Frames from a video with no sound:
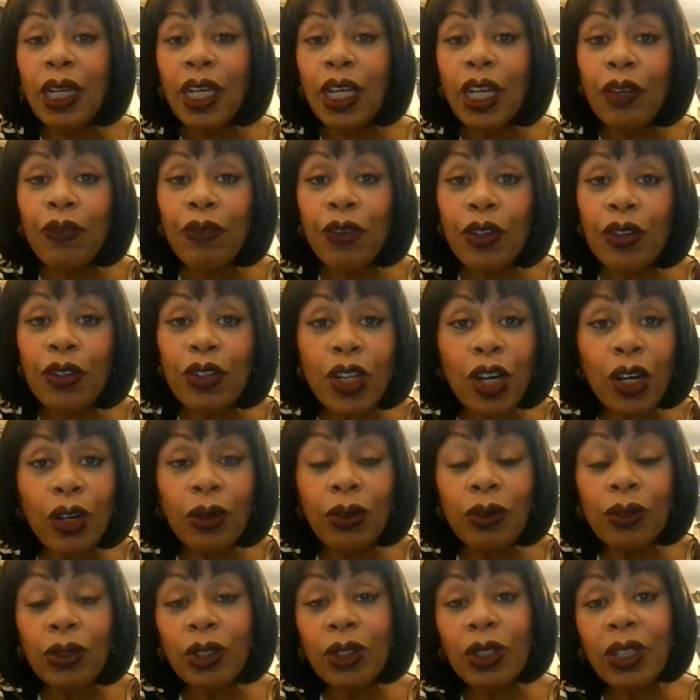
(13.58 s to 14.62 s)
If you
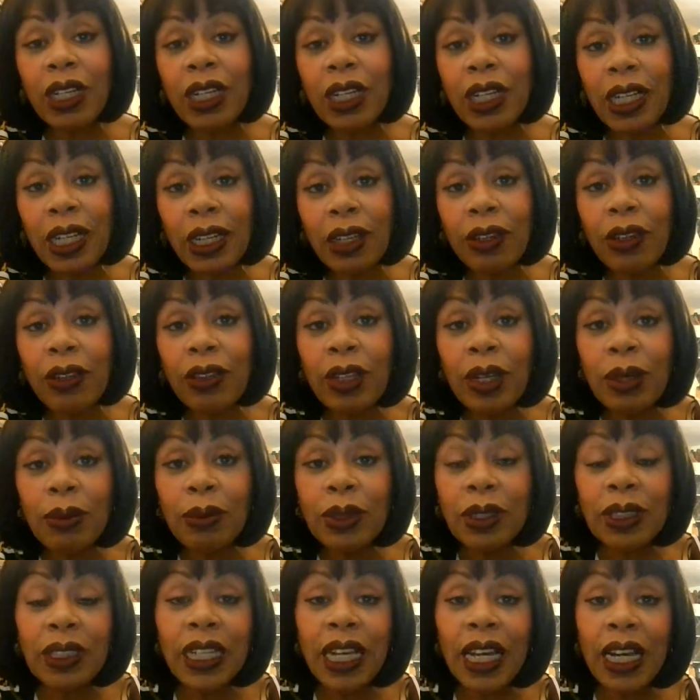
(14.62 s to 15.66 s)
don't, you can click the
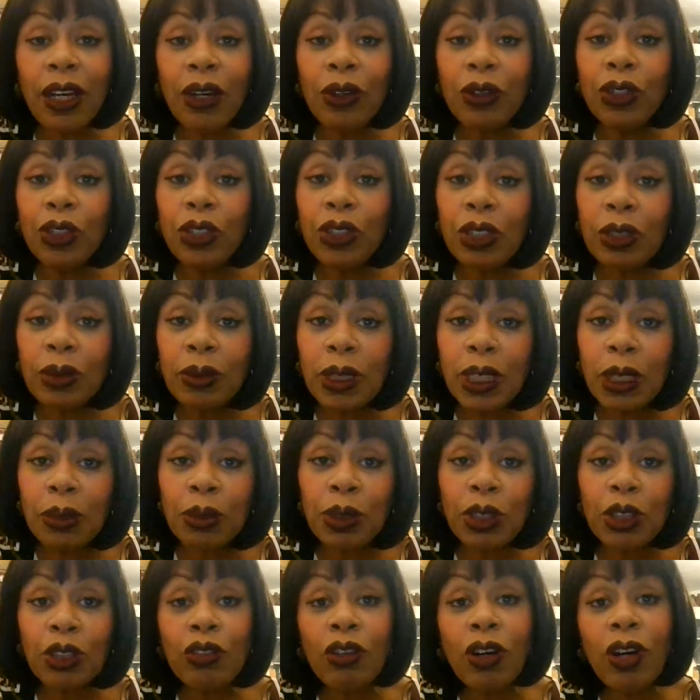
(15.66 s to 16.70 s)
thumbs down. You can
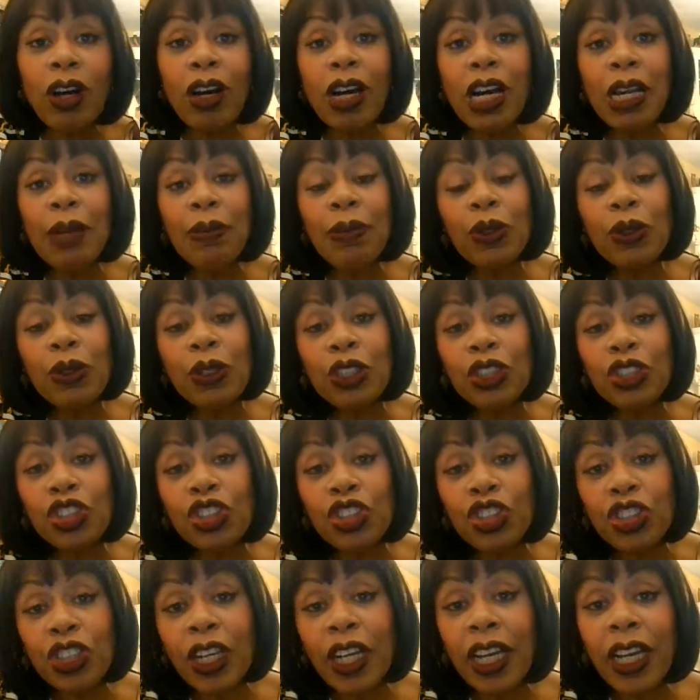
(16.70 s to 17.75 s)
subscribe. You can
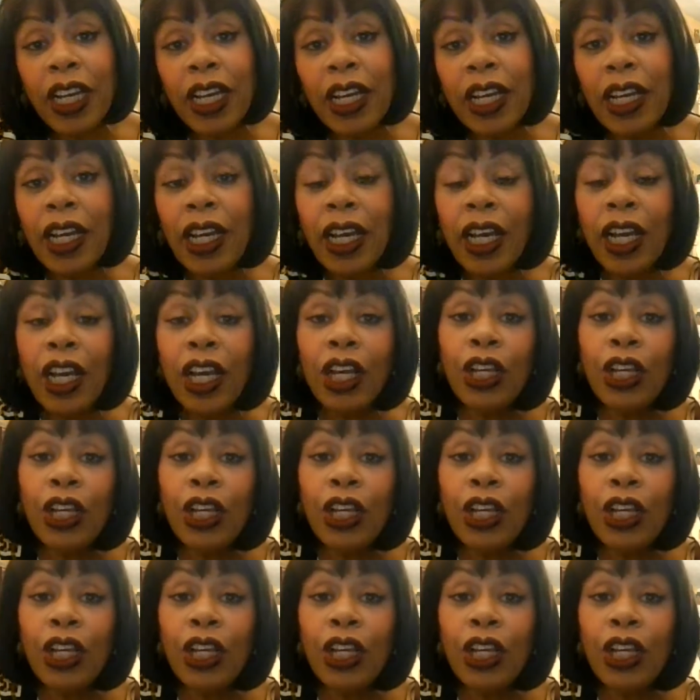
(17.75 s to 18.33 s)
share.